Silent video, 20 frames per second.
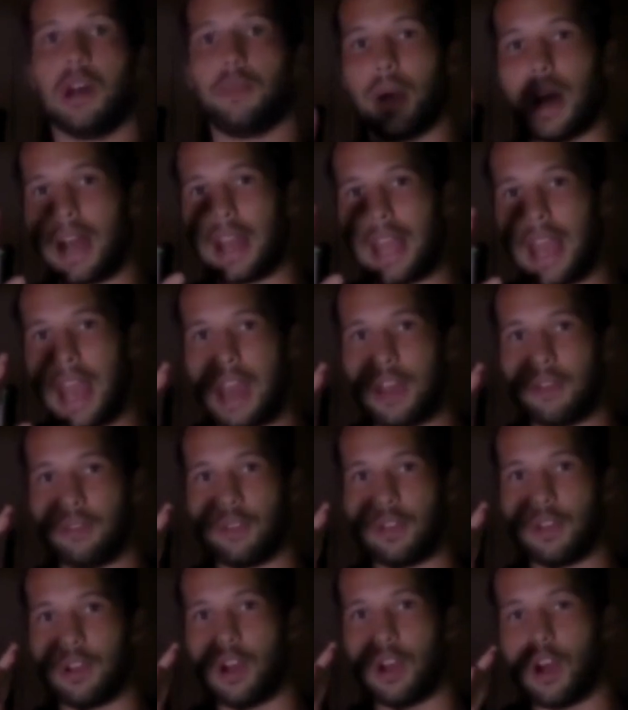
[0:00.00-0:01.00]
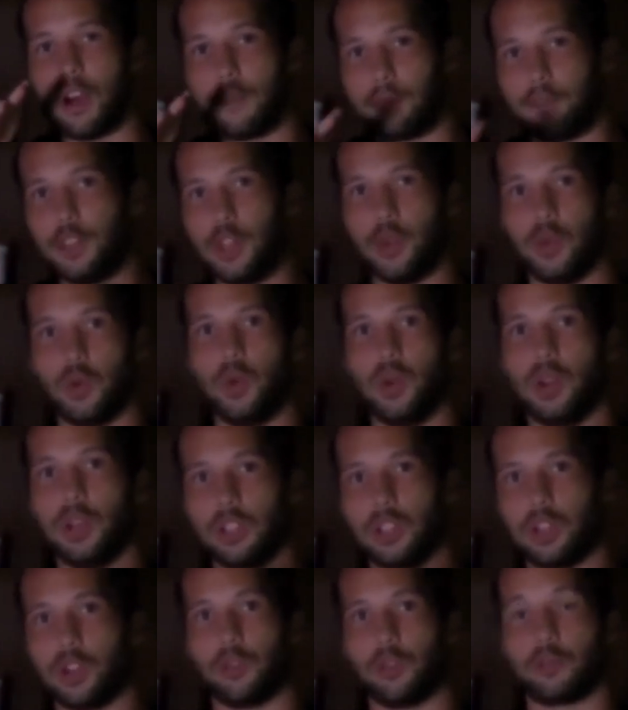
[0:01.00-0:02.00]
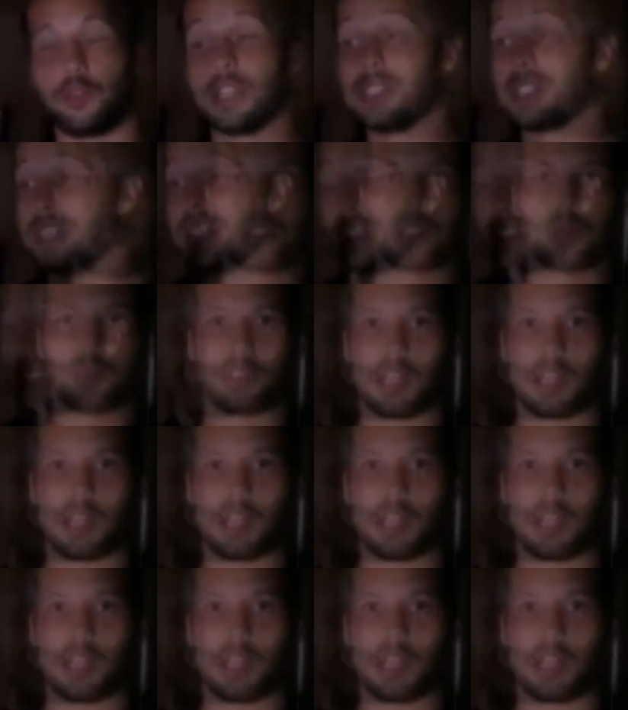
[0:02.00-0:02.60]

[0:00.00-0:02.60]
the huge game when I was in my